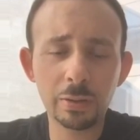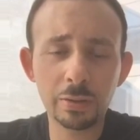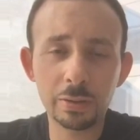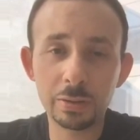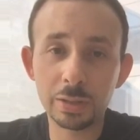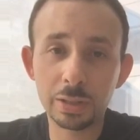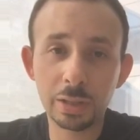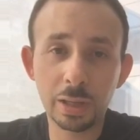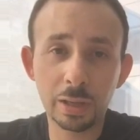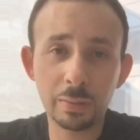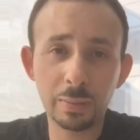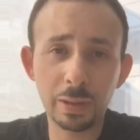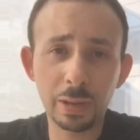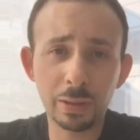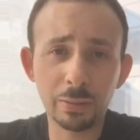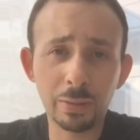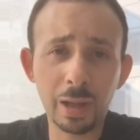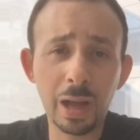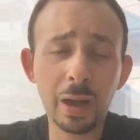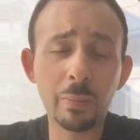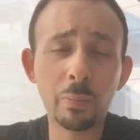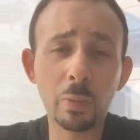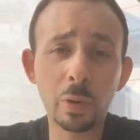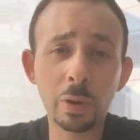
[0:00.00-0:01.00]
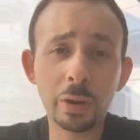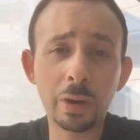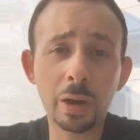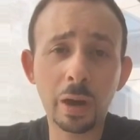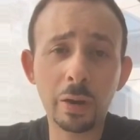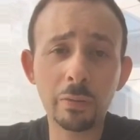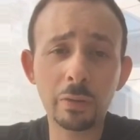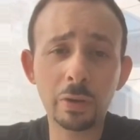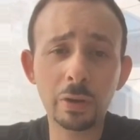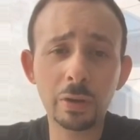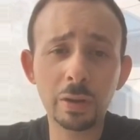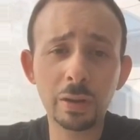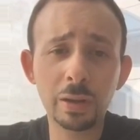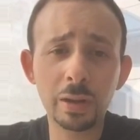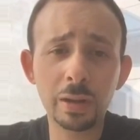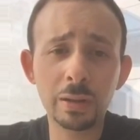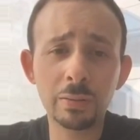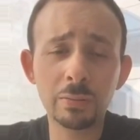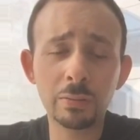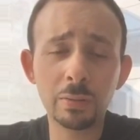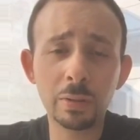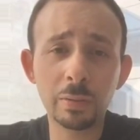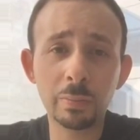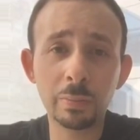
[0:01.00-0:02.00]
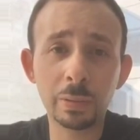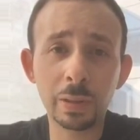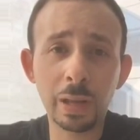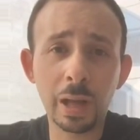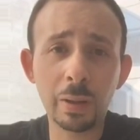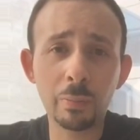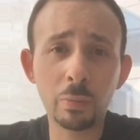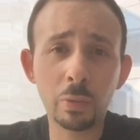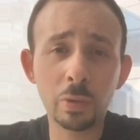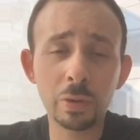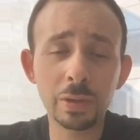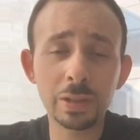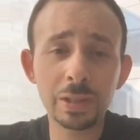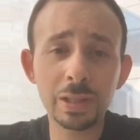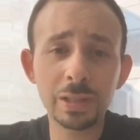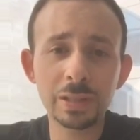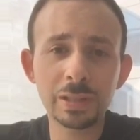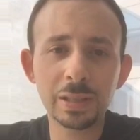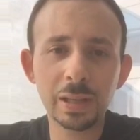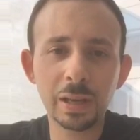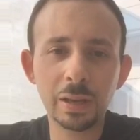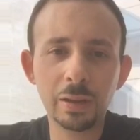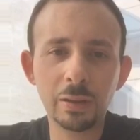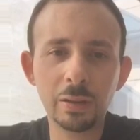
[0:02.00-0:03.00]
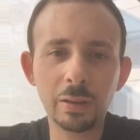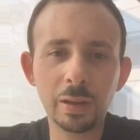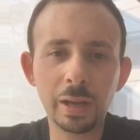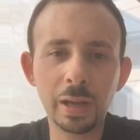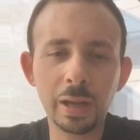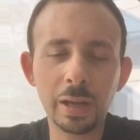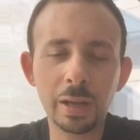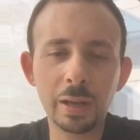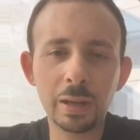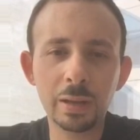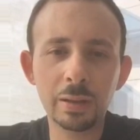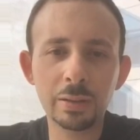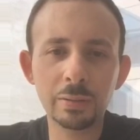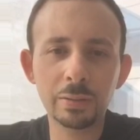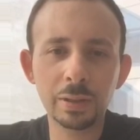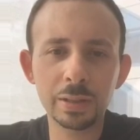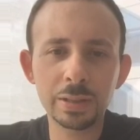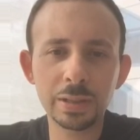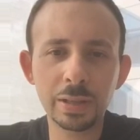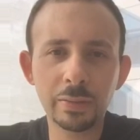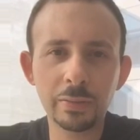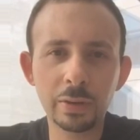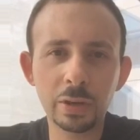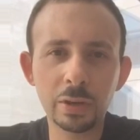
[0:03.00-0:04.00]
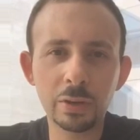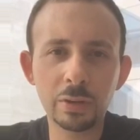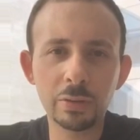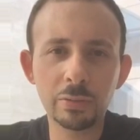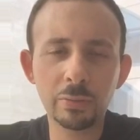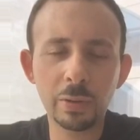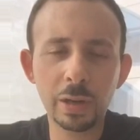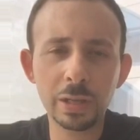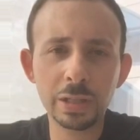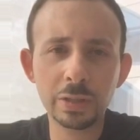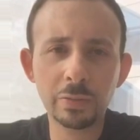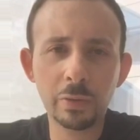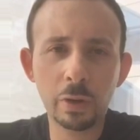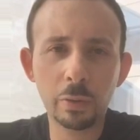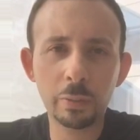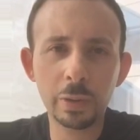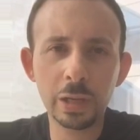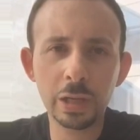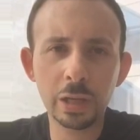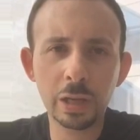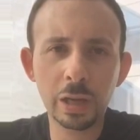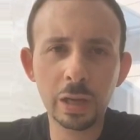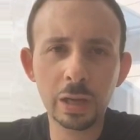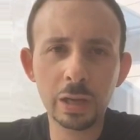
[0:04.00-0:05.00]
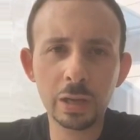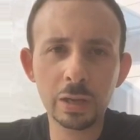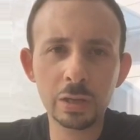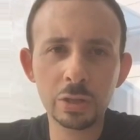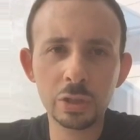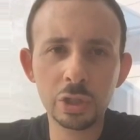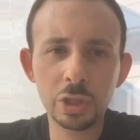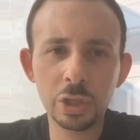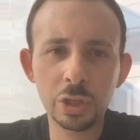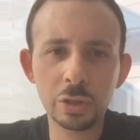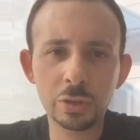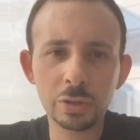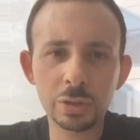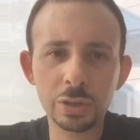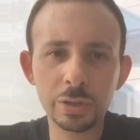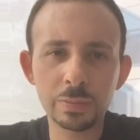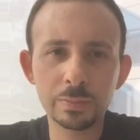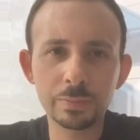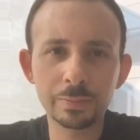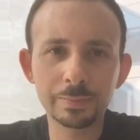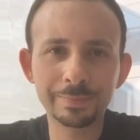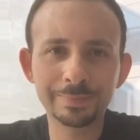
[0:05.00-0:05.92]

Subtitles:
There's going to be a lot more covered in a lot more detail, and let's have a good rest of our week, and cheers.